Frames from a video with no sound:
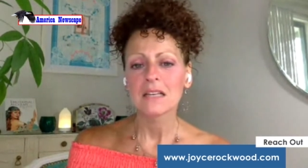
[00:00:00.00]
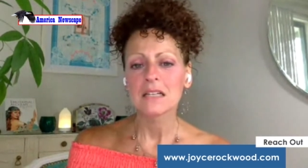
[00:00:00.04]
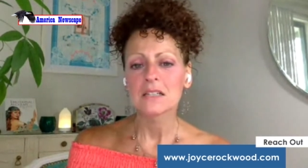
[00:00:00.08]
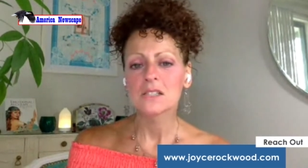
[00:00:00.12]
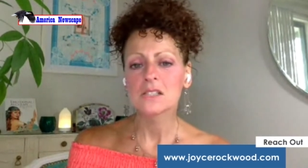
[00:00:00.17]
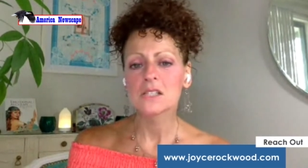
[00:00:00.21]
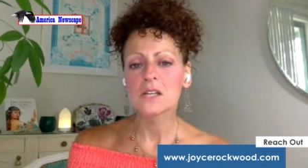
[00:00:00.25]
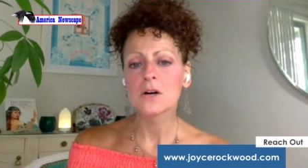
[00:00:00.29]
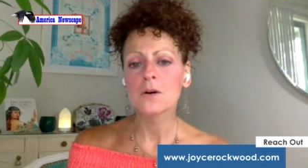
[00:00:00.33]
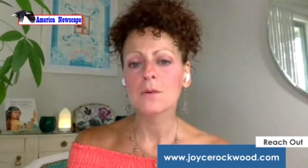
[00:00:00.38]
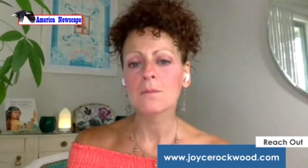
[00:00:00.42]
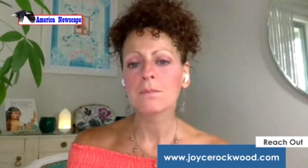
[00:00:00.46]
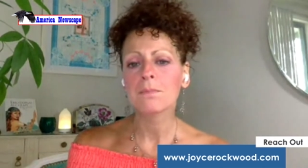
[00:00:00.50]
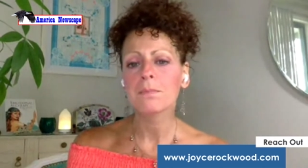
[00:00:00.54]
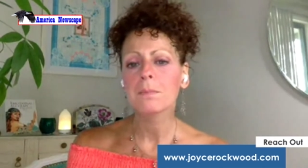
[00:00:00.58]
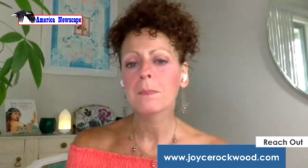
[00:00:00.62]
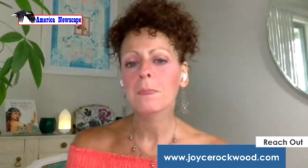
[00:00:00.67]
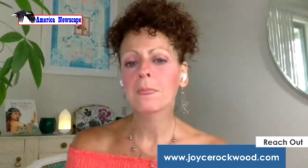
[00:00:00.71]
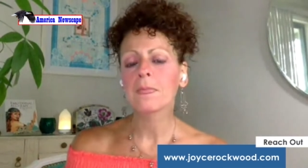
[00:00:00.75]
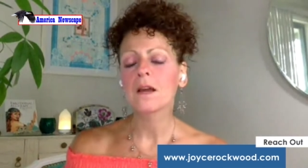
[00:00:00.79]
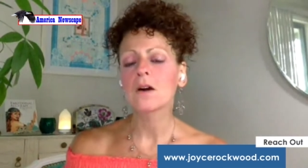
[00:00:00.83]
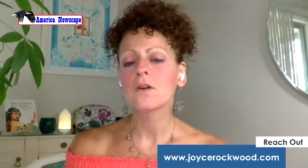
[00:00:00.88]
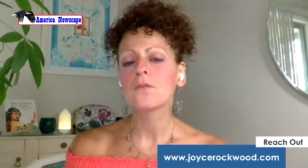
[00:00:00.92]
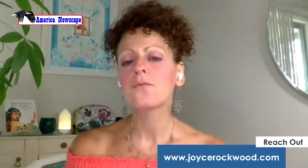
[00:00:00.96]
So
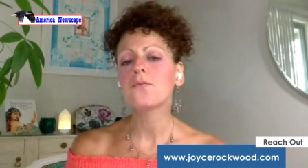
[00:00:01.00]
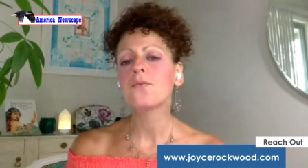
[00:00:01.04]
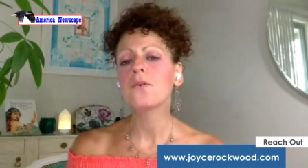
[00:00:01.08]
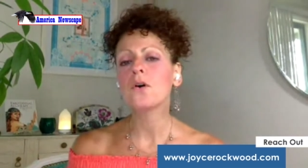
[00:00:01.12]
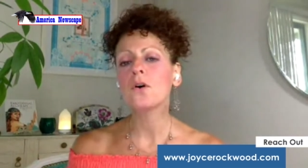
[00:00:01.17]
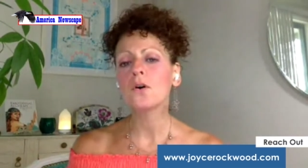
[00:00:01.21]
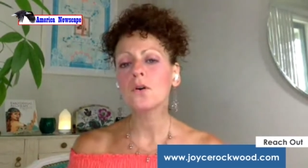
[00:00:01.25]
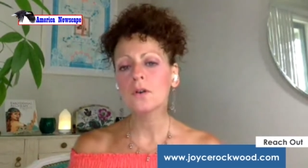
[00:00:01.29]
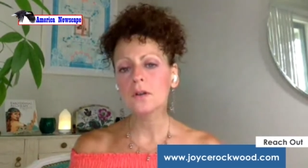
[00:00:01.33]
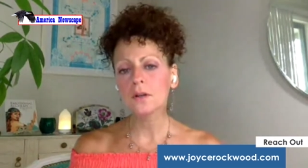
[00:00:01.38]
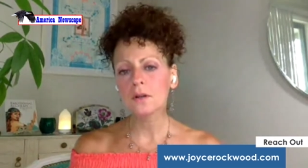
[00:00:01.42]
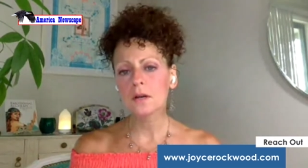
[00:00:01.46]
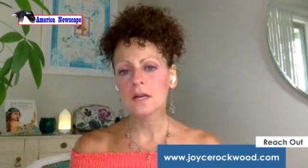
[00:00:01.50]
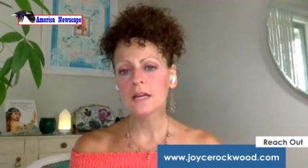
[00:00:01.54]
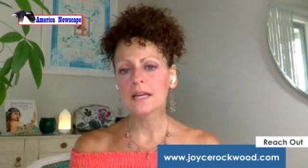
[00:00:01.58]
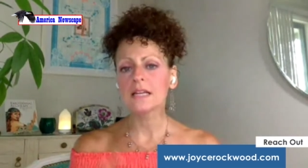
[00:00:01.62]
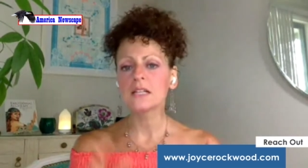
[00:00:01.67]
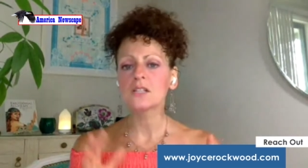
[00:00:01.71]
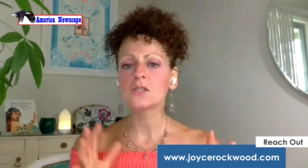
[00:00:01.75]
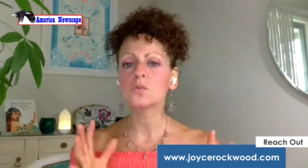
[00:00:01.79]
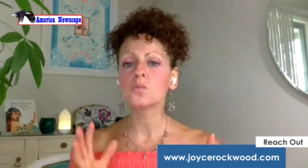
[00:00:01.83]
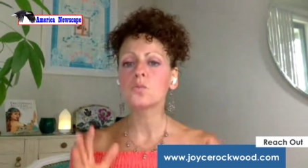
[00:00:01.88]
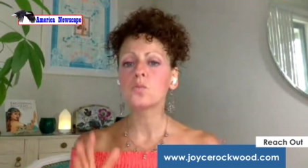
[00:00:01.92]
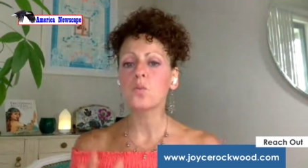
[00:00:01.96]
food
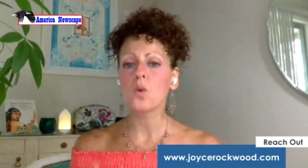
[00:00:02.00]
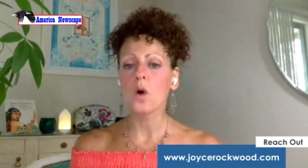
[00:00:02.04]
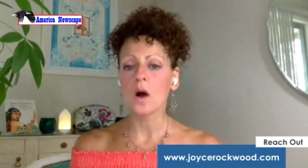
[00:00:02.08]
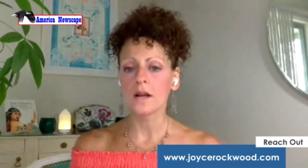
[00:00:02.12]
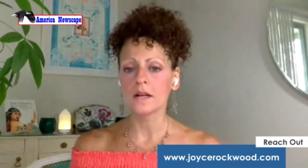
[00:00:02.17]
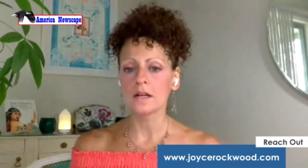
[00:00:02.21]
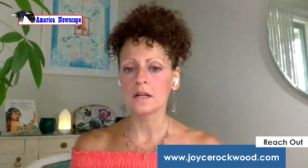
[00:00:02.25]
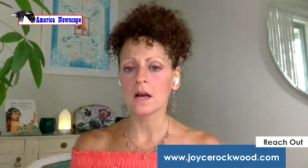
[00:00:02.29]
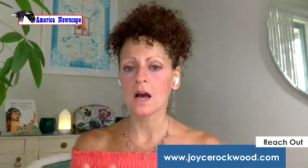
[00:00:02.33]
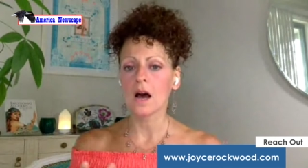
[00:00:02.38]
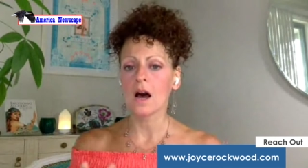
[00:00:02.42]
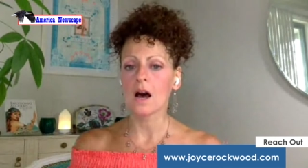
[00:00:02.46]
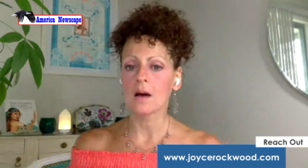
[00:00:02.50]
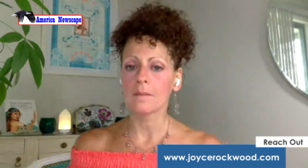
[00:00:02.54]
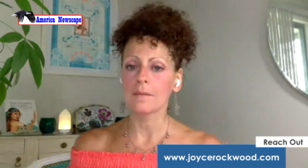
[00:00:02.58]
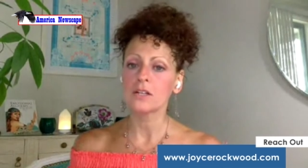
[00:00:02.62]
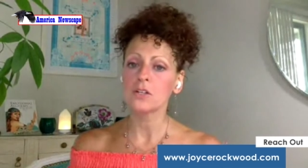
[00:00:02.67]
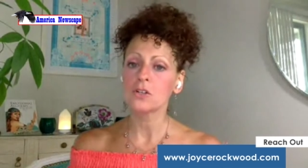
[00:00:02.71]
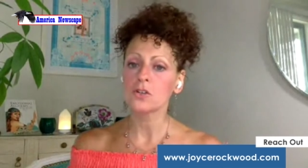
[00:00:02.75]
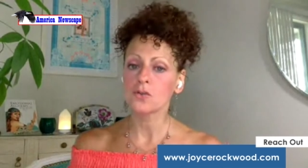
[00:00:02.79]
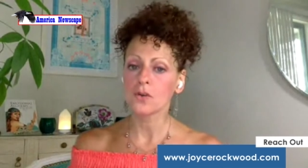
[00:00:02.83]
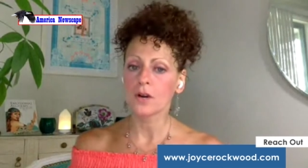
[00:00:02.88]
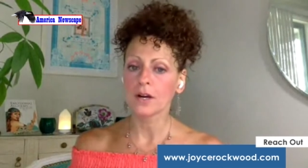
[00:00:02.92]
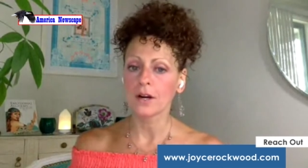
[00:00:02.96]
is one
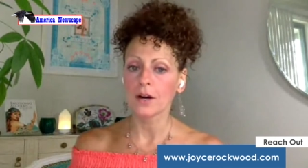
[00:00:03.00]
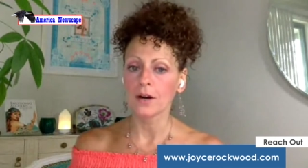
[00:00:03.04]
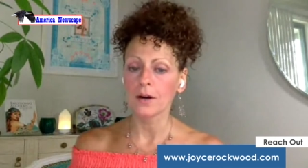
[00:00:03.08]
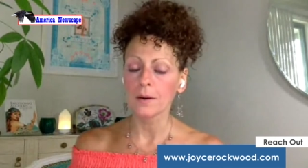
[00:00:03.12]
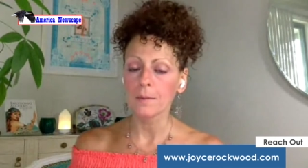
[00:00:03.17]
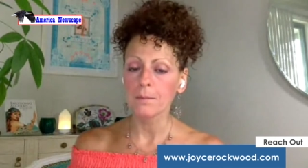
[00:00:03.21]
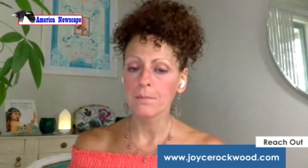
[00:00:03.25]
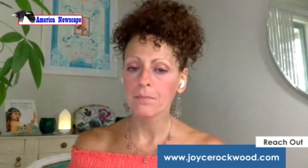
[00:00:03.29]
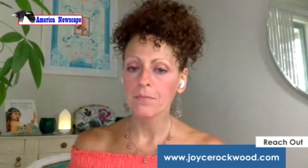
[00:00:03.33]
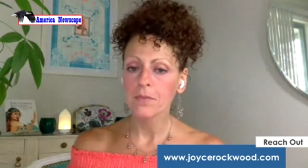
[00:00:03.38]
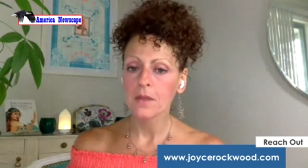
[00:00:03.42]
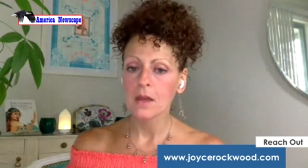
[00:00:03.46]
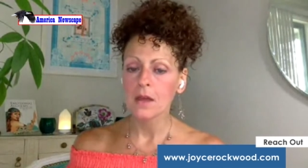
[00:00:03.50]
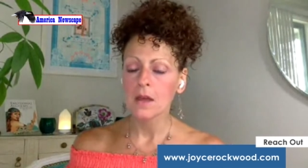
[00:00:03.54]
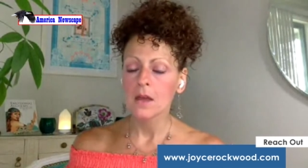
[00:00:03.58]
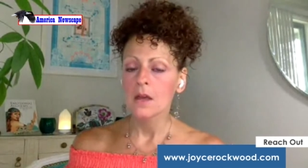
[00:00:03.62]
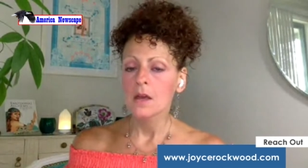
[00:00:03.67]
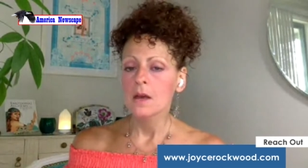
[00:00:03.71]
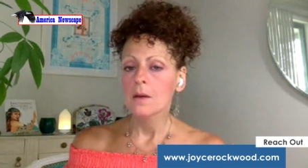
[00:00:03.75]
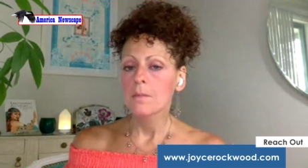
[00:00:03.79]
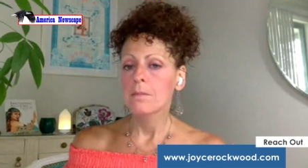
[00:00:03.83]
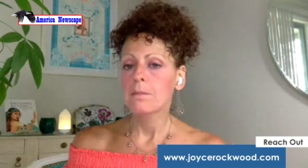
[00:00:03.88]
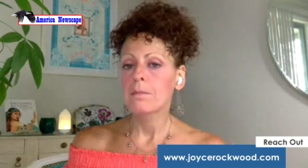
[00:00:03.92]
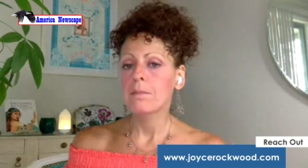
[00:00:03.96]
common trigger,
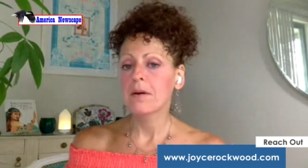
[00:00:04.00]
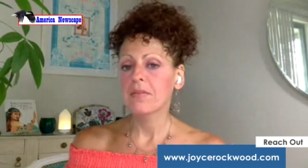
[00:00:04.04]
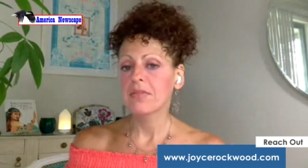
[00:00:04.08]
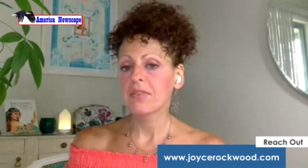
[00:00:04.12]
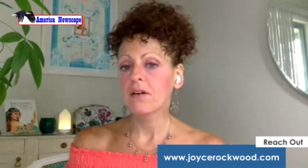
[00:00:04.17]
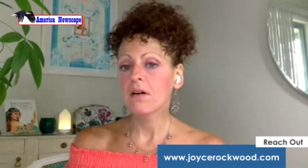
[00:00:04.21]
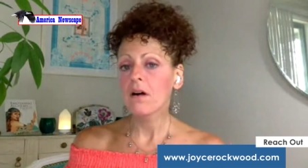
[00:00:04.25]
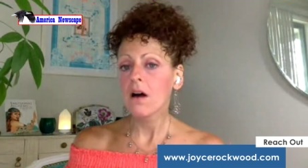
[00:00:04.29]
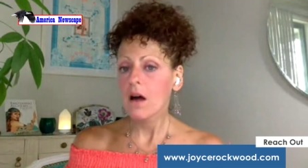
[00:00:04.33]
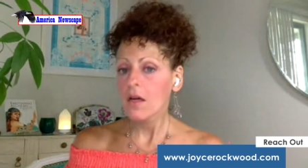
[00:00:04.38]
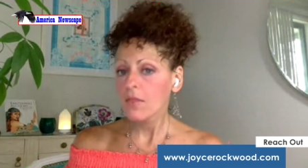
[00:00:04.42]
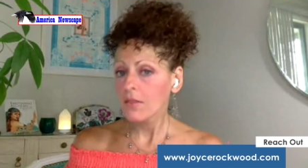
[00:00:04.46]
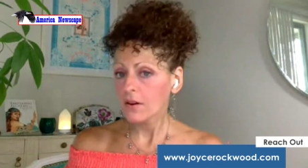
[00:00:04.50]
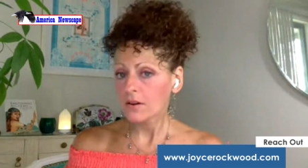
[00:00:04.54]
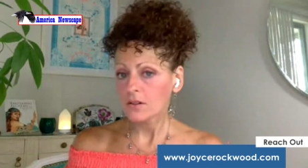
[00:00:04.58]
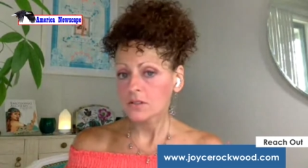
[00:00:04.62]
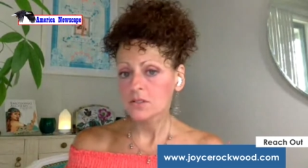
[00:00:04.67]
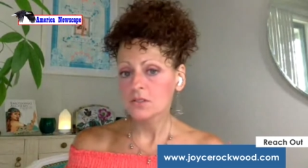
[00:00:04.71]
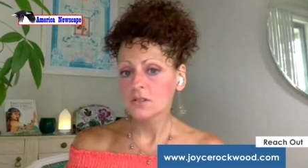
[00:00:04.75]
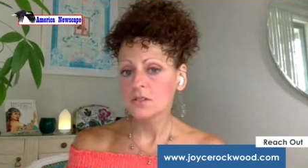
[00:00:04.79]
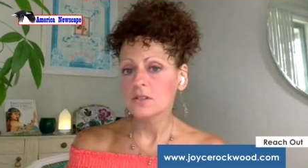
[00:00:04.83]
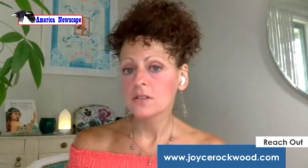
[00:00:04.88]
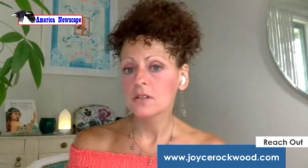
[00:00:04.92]
but there are others.